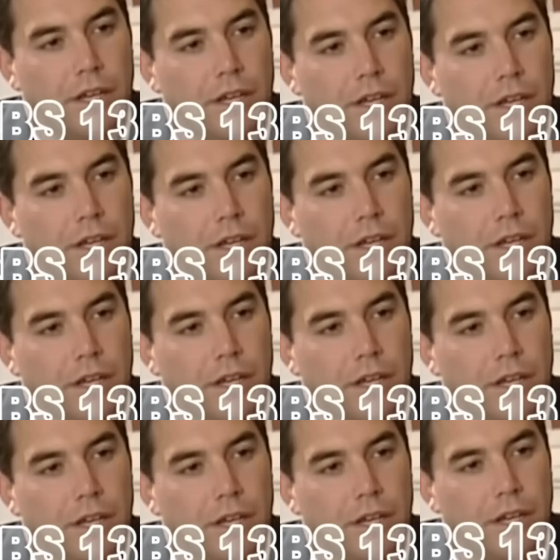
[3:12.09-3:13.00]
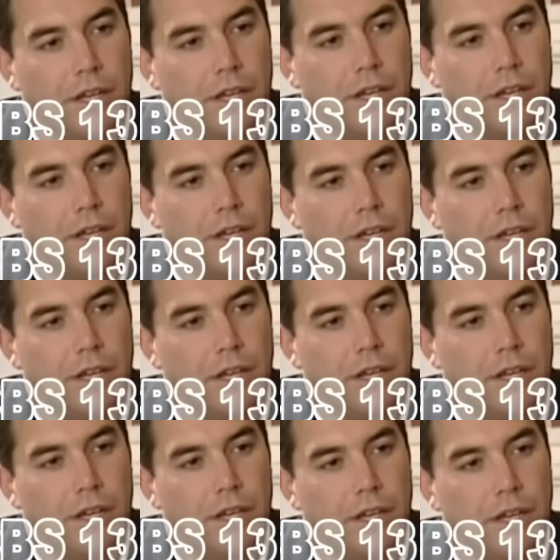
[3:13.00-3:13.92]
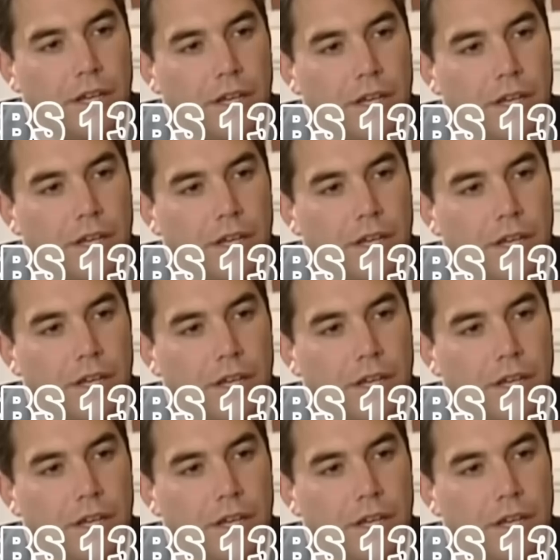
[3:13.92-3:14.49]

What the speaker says: the center and hand out flyers,